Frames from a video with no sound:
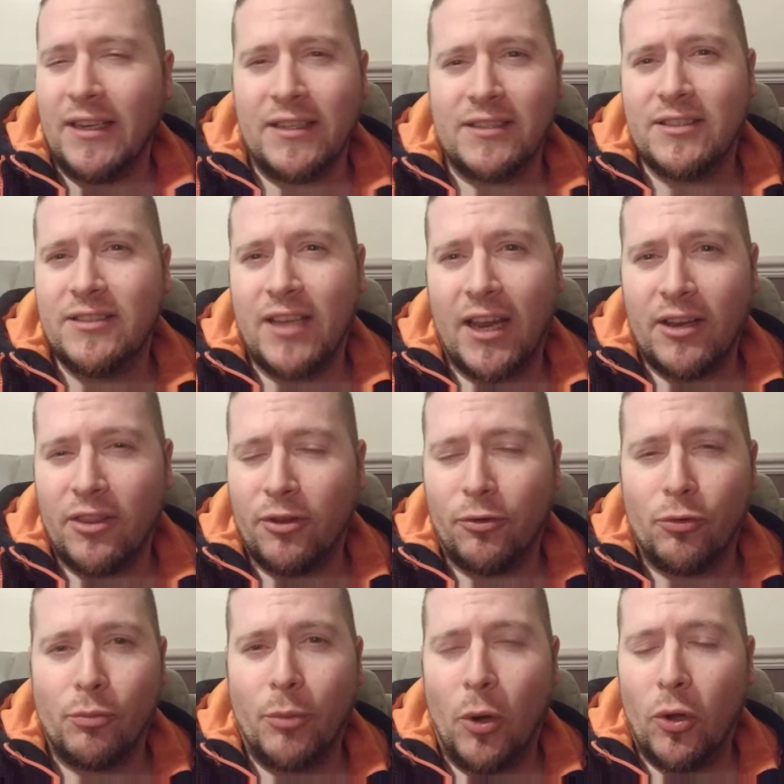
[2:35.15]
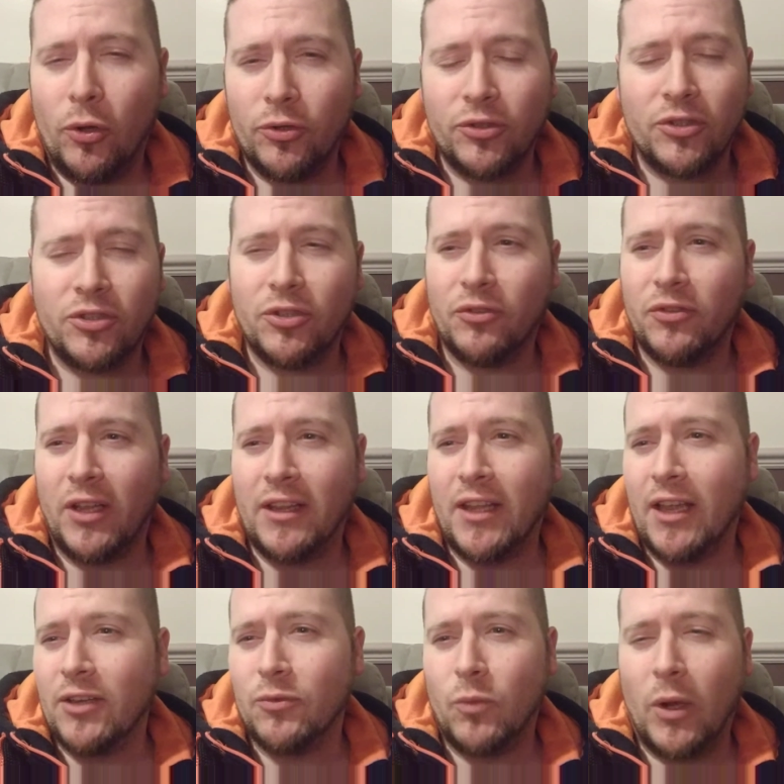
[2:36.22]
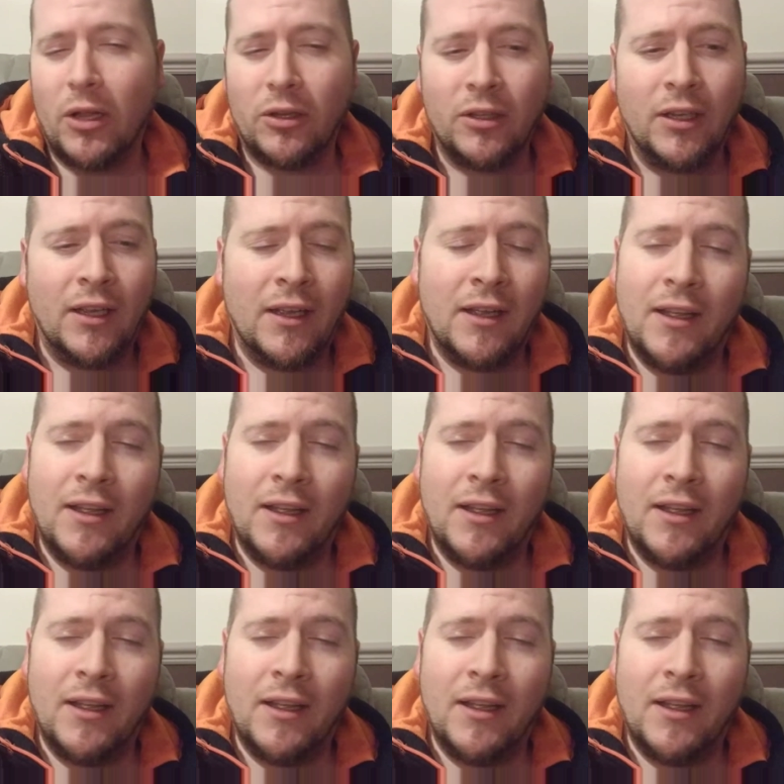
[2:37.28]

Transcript: his setting through balls and stuff like that as well.